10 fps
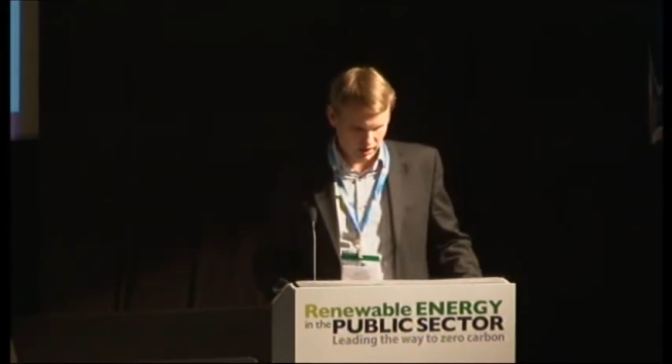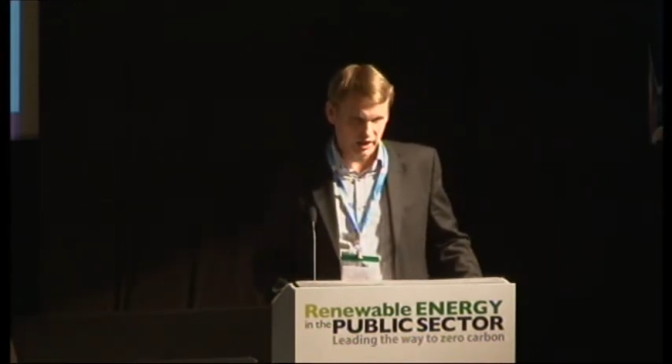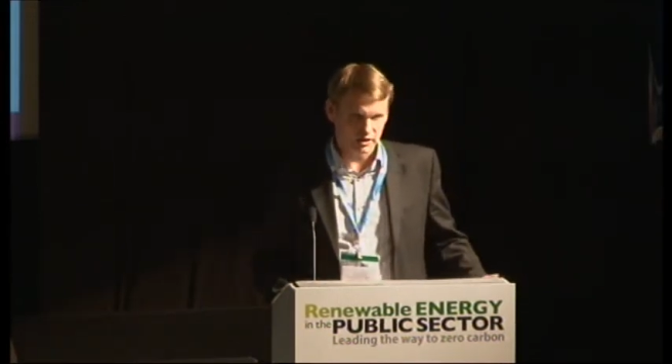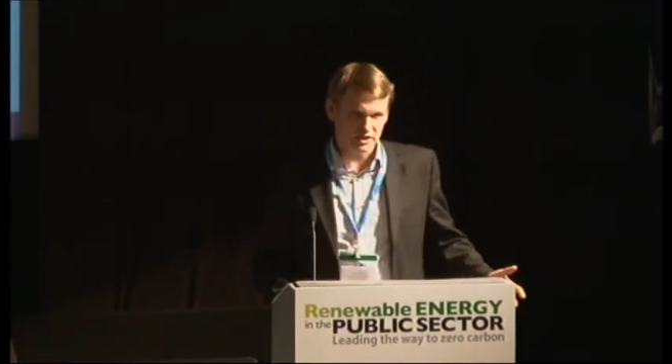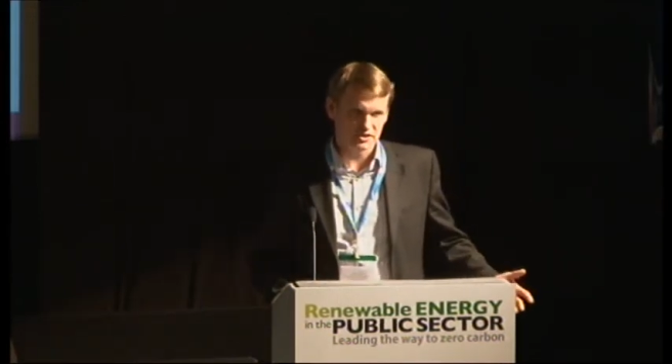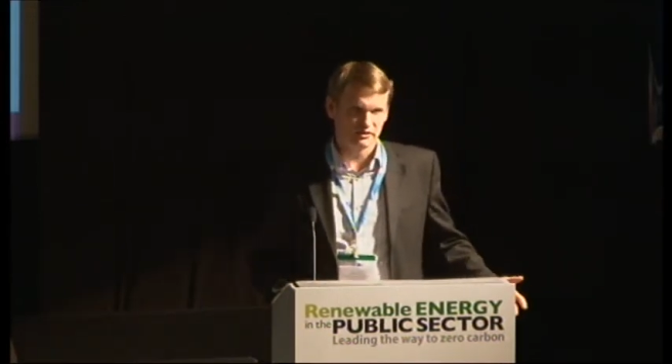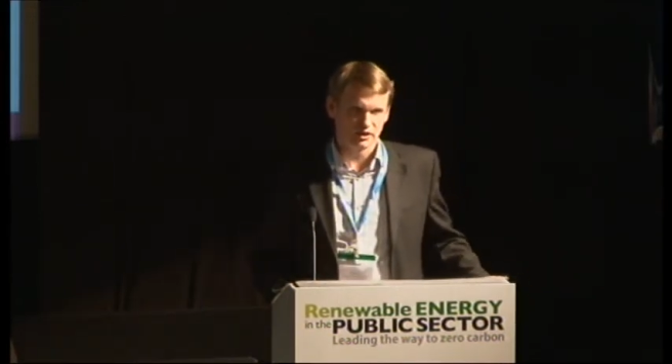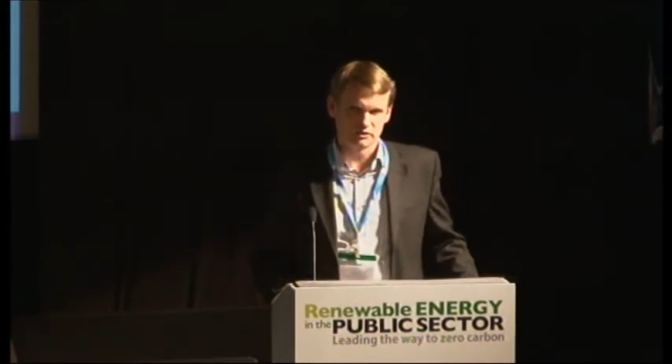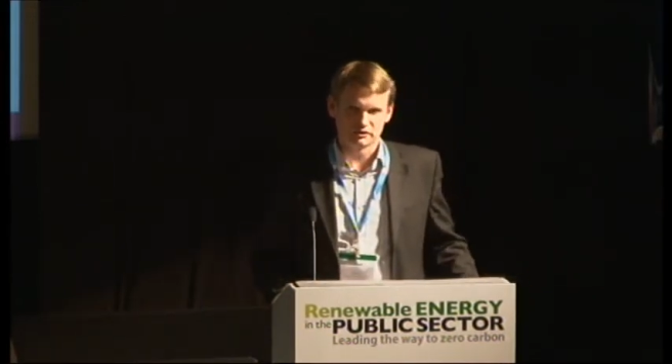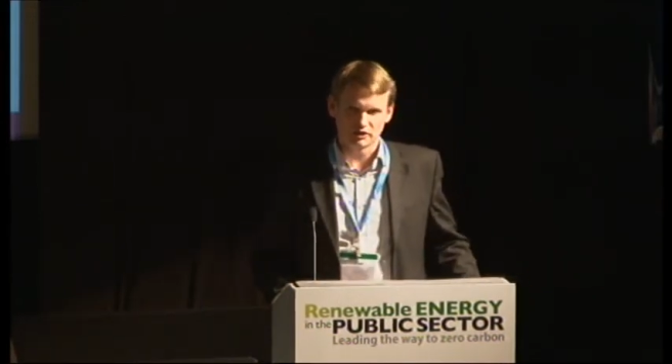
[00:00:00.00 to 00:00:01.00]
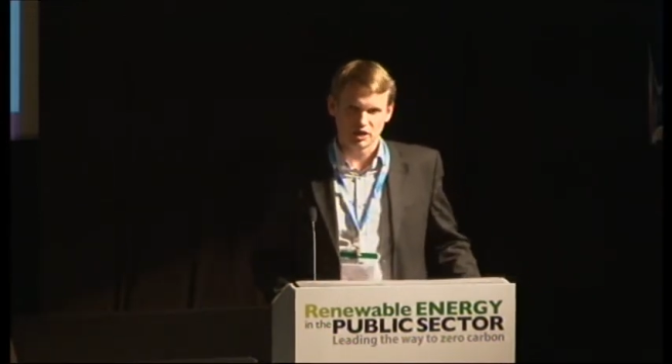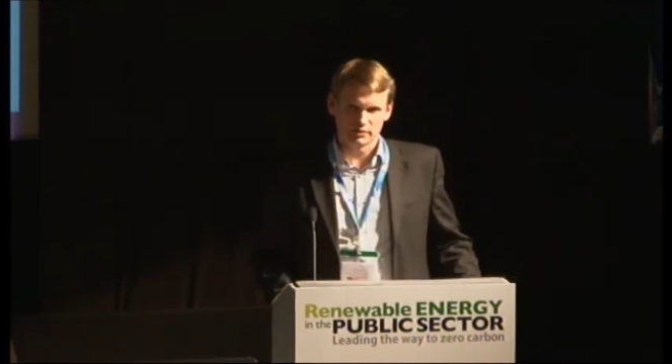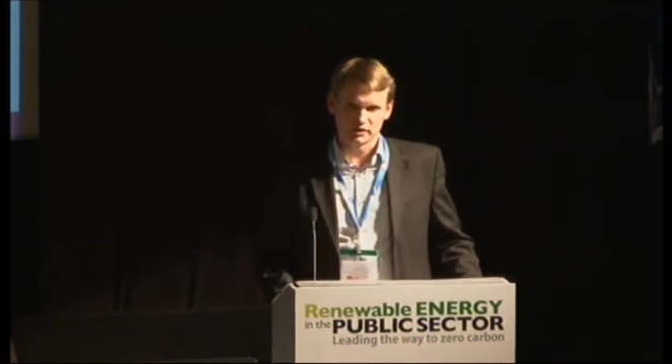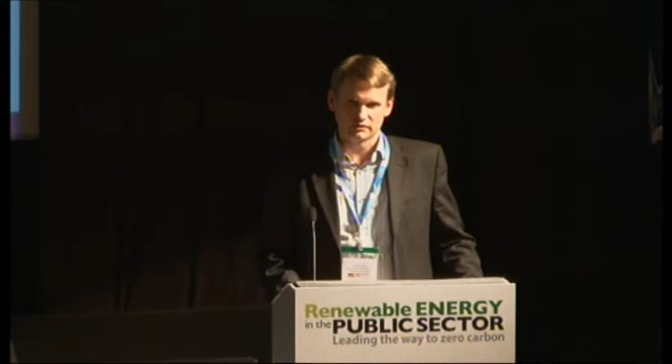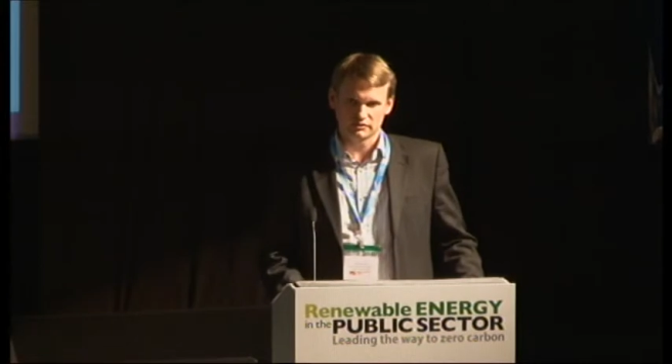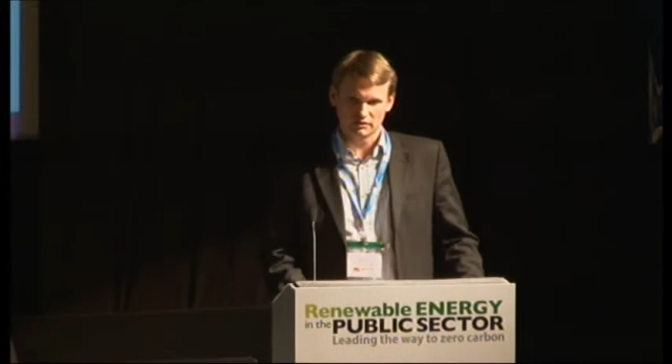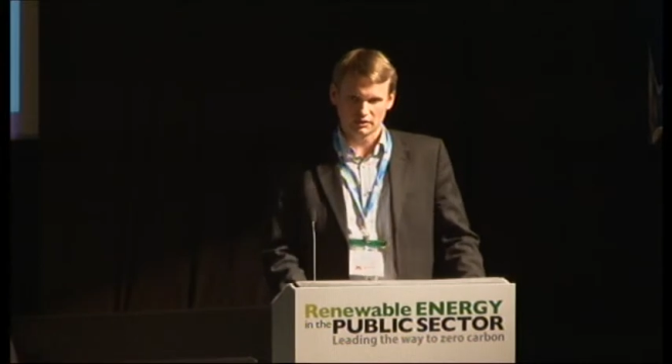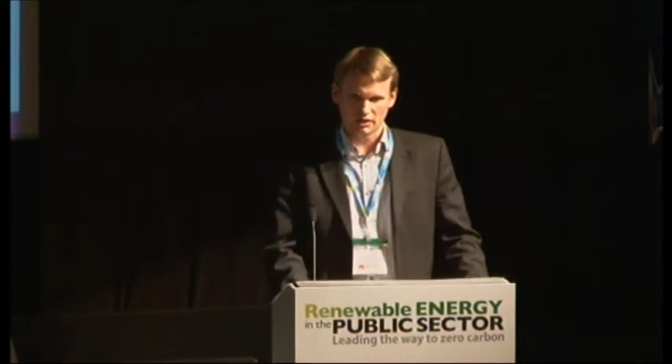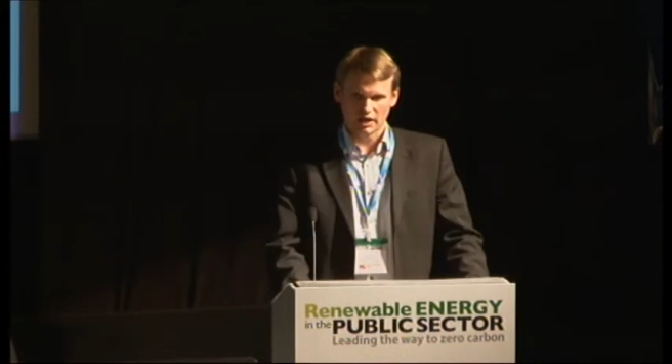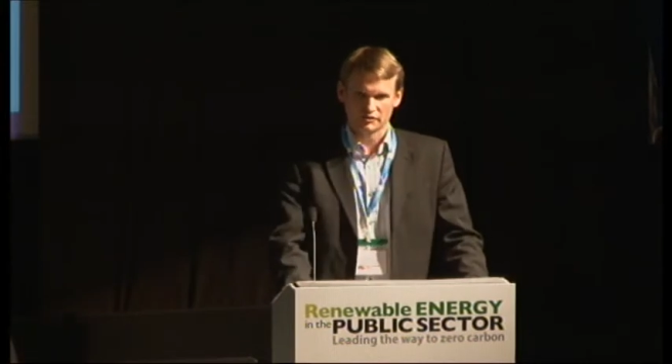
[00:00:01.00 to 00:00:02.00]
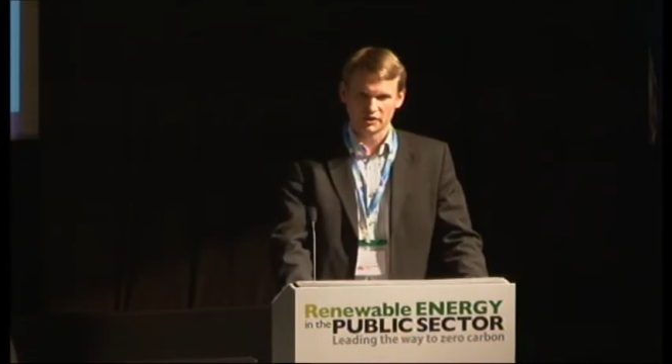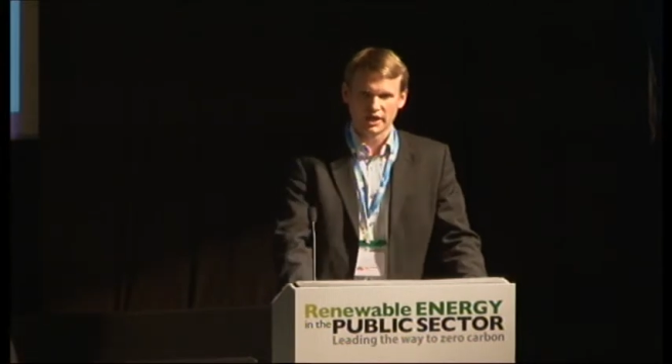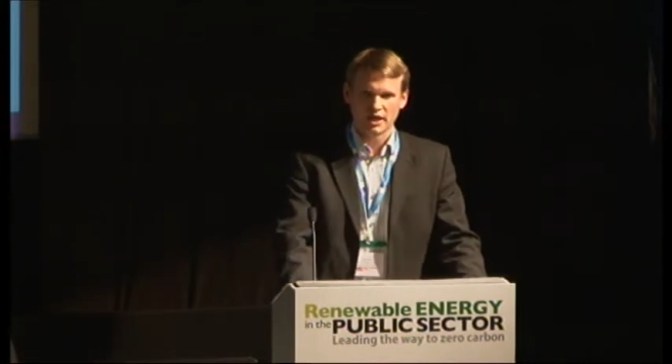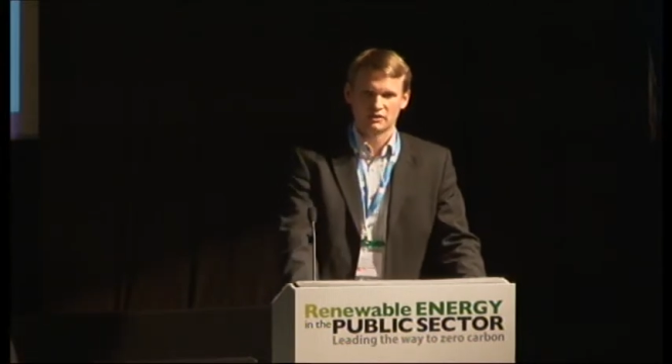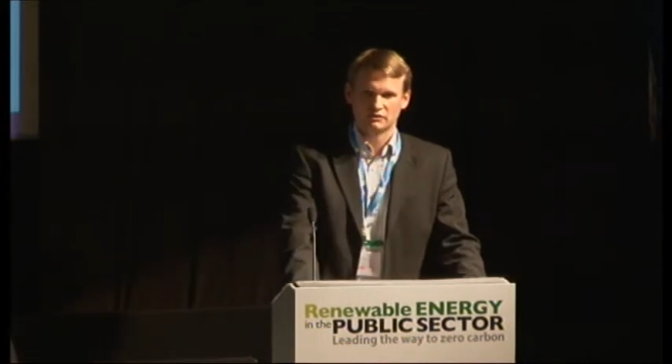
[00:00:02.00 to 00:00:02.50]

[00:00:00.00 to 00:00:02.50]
and you actually end up with a surplus every year.